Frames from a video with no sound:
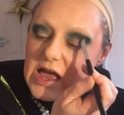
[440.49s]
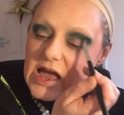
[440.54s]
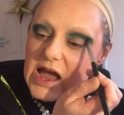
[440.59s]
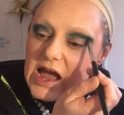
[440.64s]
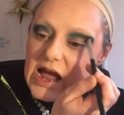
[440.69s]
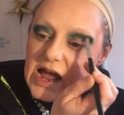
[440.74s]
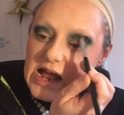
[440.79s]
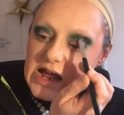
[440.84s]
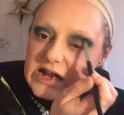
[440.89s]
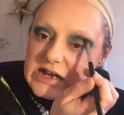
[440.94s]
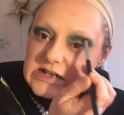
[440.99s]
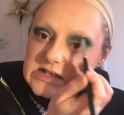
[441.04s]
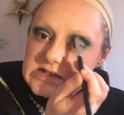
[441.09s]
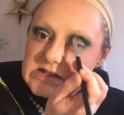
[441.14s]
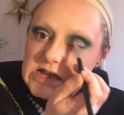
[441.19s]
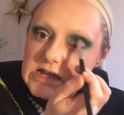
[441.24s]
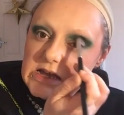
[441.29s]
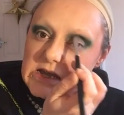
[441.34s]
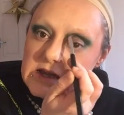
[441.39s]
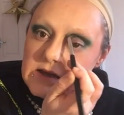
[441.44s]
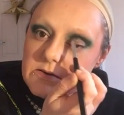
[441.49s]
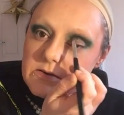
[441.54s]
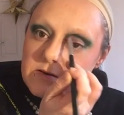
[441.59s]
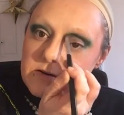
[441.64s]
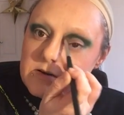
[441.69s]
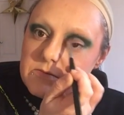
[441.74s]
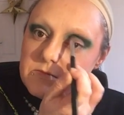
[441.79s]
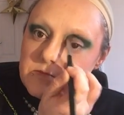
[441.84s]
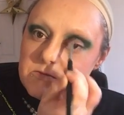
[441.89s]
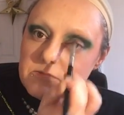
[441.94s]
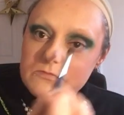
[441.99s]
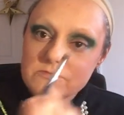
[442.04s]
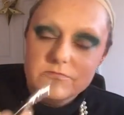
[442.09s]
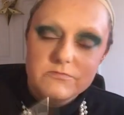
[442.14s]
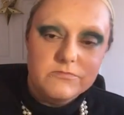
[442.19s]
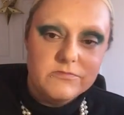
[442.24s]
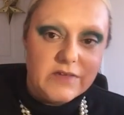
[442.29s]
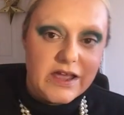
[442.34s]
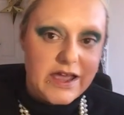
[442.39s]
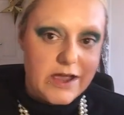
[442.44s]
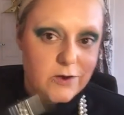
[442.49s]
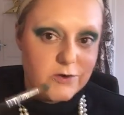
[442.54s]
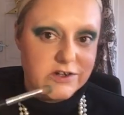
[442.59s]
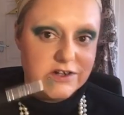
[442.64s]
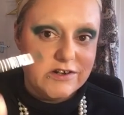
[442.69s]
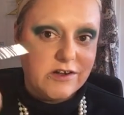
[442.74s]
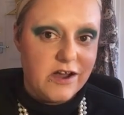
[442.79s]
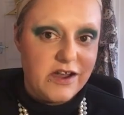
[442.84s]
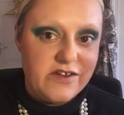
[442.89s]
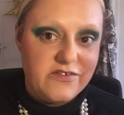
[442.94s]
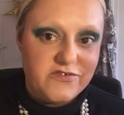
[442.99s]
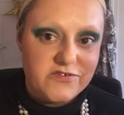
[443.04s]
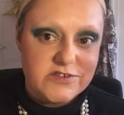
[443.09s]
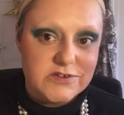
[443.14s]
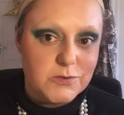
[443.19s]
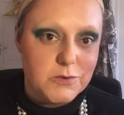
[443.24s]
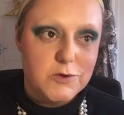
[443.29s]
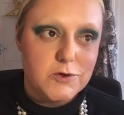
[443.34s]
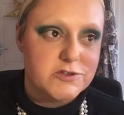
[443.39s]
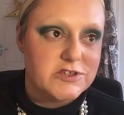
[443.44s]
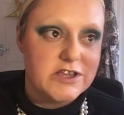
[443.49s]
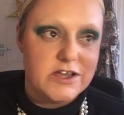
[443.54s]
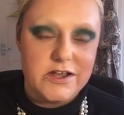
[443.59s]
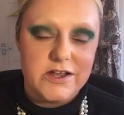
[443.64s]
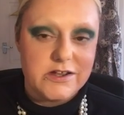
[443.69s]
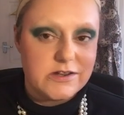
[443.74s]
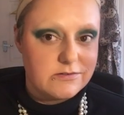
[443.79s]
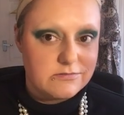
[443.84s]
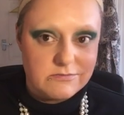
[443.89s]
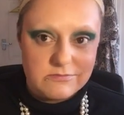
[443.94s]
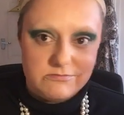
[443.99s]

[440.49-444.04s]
and held a knife towards her.